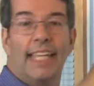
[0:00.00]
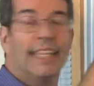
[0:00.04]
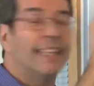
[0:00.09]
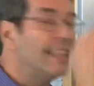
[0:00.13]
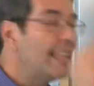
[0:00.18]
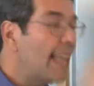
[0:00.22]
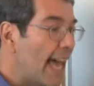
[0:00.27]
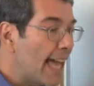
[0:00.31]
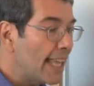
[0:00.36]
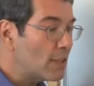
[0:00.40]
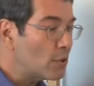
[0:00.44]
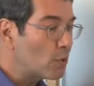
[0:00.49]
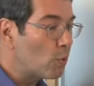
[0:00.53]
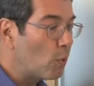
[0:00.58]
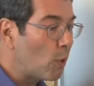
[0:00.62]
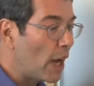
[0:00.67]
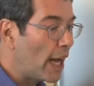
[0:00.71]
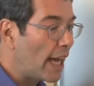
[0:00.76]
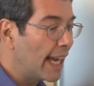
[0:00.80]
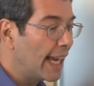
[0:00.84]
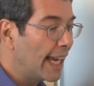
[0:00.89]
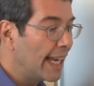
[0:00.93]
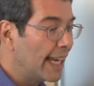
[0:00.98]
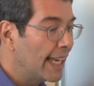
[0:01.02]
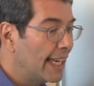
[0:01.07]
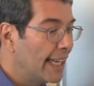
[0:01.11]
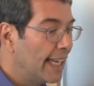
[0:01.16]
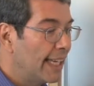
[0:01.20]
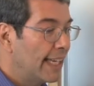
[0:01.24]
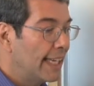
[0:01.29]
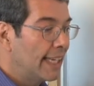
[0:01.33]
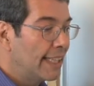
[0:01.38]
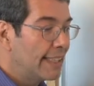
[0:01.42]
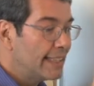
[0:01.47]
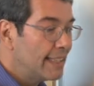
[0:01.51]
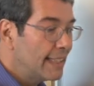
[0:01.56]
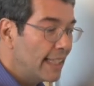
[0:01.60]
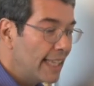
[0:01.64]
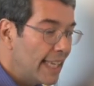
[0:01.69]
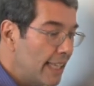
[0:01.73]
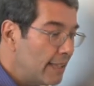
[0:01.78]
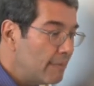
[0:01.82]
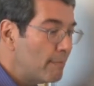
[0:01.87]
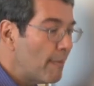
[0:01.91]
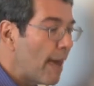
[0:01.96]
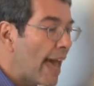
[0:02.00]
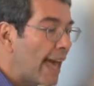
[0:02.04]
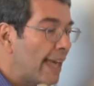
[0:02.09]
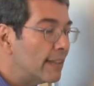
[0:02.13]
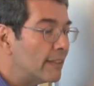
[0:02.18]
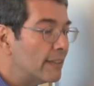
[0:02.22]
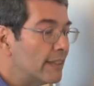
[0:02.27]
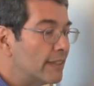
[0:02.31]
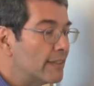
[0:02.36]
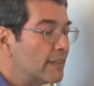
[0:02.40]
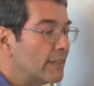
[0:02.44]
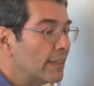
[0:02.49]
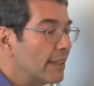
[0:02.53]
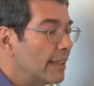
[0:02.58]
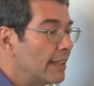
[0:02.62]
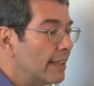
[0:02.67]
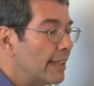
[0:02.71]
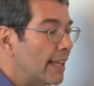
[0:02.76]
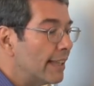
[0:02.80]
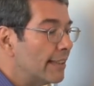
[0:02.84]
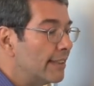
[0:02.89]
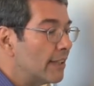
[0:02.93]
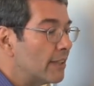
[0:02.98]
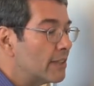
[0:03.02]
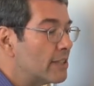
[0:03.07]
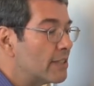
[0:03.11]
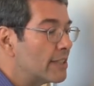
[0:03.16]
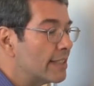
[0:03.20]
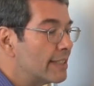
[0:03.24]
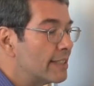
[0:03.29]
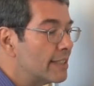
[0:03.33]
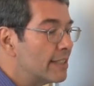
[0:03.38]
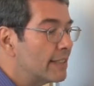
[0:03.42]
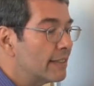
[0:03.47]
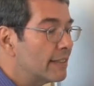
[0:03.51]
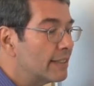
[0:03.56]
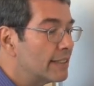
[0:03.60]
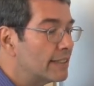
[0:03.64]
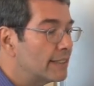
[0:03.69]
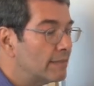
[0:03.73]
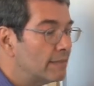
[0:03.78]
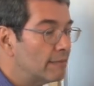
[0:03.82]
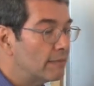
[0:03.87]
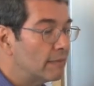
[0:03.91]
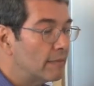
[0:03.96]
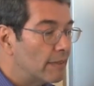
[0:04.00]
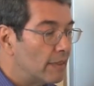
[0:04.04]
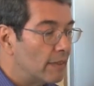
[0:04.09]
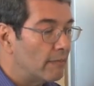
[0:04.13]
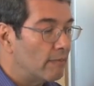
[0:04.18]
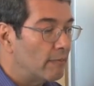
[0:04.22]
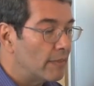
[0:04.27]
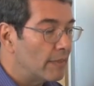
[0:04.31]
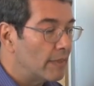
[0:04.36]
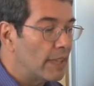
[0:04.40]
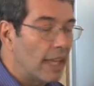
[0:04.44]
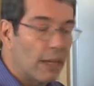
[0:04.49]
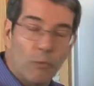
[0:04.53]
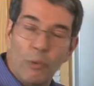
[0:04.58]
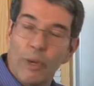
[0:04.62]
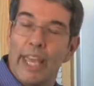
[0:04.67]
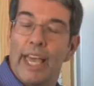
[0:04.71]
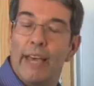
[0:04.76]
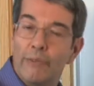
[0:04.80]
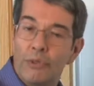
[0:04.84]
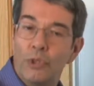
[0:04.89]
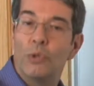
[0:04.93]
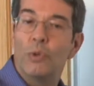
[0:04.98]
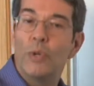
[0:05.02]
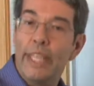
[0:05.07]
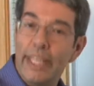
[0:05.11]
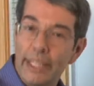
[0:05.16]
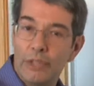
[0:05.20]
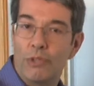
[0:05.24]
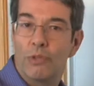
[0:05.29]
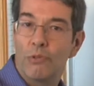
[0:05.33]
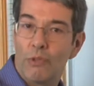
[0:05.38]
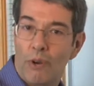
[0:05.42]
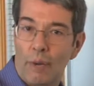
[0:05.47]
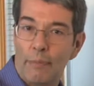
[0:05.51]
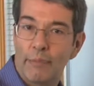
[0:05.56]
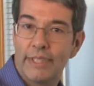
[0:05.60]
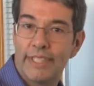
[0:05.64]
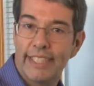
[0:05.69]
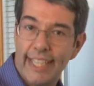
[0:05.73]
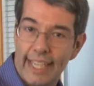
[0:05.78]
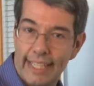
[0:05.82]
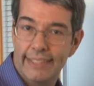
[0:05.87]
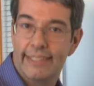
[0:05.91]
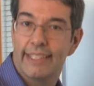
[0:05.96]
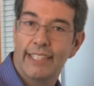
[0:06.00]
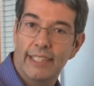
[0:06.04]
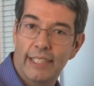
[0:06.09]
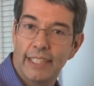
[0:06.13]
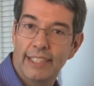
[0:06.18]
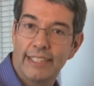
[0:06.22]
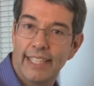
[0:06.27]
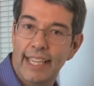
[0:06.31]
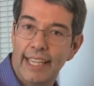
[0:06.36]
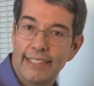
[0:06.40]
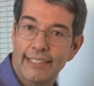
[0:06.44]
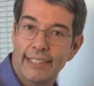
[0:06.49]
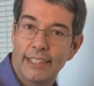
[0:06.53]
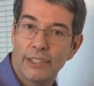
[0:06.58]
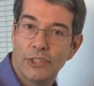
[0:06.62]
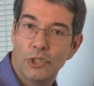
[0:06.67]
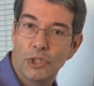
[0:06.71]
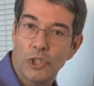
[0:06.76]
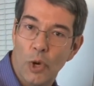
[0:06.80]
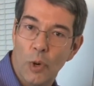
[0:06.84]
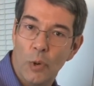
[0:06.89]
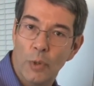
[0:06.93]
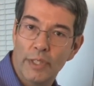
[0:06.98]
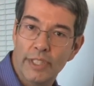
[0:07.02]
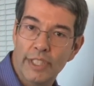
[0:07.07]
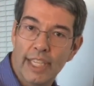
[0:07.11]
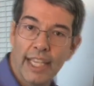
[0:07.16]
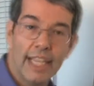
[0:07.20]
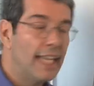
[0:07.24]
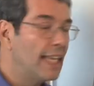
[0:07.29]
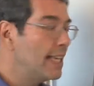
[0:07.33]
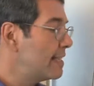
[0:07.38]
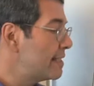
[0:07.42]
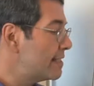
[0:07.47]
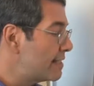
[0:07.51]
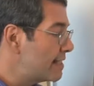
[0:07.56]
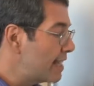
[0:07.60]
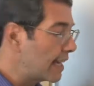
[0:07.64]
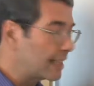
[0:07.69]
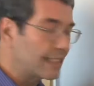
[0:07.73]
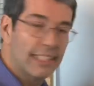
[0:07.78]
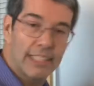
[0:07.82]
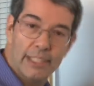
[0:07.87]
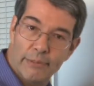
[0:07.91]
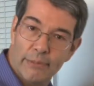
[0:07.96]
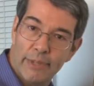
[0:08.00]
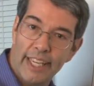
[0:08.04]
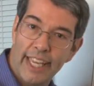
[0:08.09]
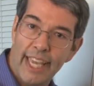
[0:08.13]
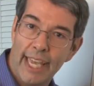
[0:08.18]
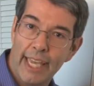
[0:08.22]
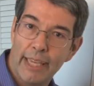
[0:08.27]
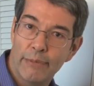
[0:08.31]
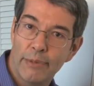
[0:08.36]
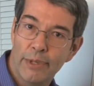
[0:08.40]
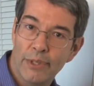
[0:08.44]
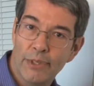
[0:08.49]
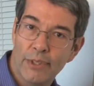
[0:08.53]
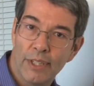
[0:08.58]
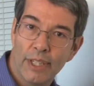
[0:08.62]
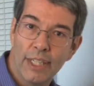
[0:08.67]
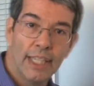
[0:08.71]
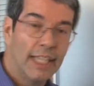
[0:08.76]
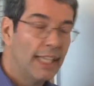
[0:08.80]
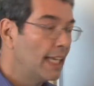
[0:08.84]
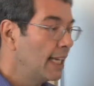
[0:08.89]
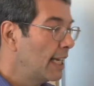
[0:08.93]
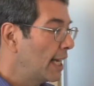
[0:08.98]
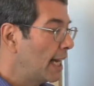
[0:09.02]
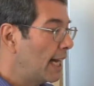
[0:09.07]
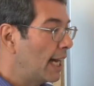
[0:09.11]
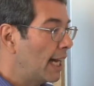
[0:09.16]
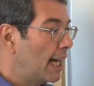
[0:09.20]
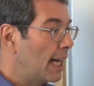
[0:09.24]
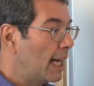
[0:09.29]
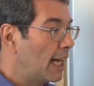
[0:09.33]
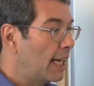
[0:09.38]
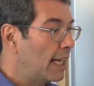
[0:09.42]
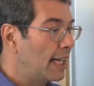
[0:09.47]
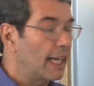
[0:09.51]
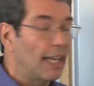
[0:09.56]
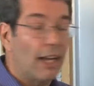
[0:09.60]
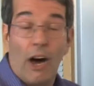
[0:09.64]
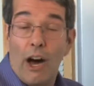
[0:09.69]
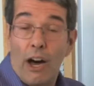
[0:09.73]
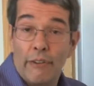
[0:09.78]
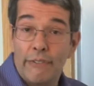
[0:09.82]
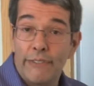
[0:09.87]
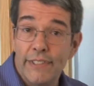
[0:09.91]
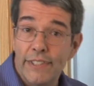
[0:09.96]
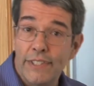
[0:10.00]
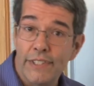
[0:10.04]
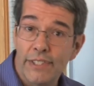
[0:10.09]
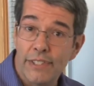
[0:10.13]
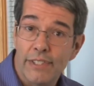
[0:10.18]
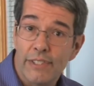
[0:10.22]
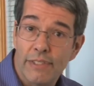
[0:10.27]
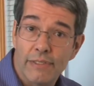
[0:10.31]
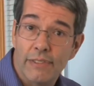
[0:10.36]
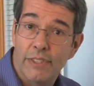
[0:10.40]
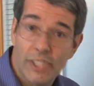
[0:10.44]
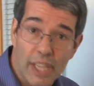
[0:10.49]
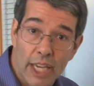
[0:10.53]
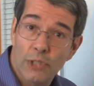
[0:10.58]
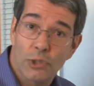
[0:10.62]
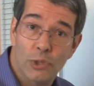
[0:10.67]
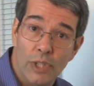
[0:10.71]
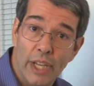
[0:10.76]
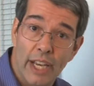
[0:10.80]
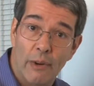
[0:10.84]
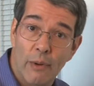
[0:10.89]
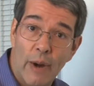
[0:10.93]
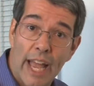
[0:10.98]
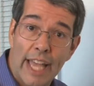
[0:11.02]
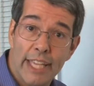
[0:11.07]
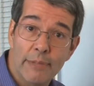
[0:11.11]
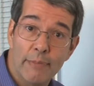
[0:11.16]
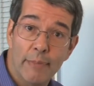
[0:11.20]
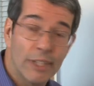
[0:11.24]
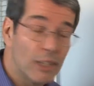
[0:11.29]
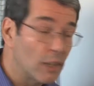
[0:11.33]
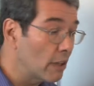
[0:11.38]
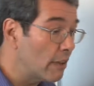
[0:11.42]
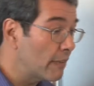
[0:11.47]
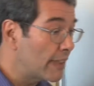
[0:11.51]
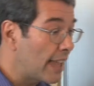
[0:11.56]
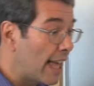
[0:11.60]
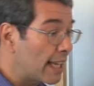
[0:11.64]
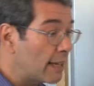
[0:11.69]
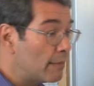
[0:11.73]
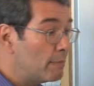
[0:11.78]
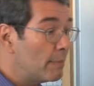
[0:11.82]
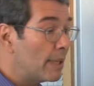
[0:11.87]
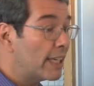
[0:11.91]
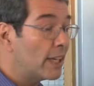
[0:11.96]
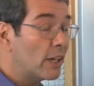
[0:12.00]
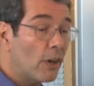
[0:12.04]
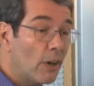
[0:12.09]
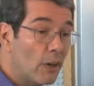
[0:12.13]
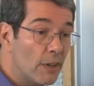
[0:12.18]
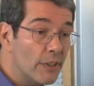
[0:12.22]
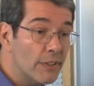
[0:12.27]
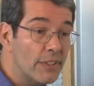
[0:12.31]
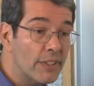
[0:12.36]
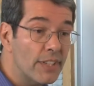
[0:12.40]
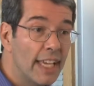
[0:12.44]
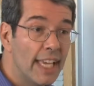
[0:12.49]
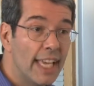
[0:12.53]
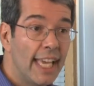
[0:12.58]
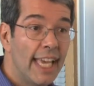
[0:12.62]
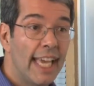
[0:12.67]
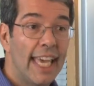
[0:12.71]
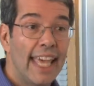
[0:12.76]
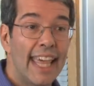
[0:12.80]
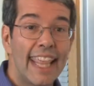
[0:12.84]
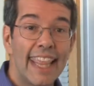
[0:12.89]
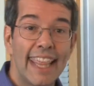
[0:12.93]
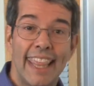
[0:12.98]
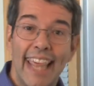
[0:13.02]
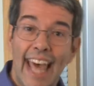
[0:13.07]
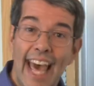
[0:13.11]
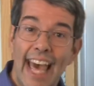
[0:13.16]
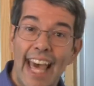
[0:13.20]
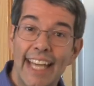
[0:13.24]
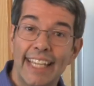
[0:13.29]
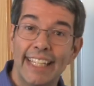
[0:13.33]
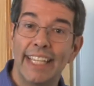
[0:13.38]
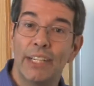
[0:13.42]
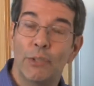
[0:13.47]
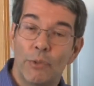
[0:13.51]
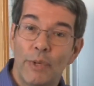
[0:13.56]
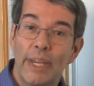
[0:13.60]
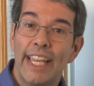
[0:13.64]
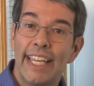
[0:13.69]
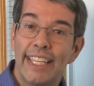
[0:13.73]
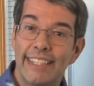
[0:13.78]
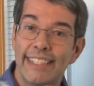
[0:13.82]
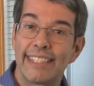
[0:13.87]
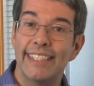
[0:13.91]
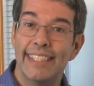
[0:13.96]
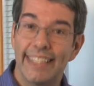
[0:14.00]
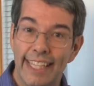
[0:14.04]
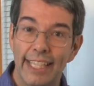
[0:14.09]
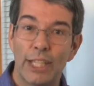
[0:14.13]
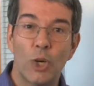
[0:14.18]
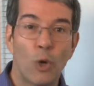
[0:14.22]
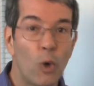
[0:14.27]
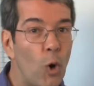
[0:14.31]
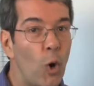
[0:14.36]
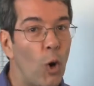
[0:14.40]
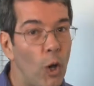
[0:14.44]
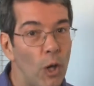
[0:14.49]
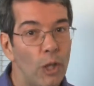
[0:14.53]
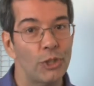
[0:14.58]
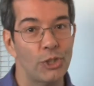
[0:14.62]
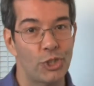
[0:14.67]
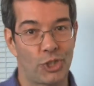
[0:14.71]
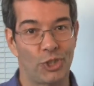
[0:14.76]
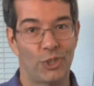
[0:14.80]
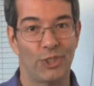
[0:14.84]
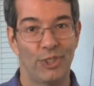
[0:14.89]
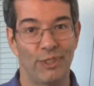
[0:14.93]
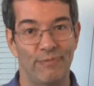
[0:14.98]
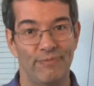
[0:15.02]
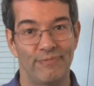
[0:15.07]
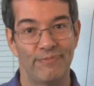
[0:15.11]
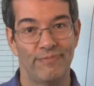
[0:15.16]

That's why it matters that we have to interrupt sexist jokes, sexist behavior, office sexual harassment, all of that, because that creates the culture,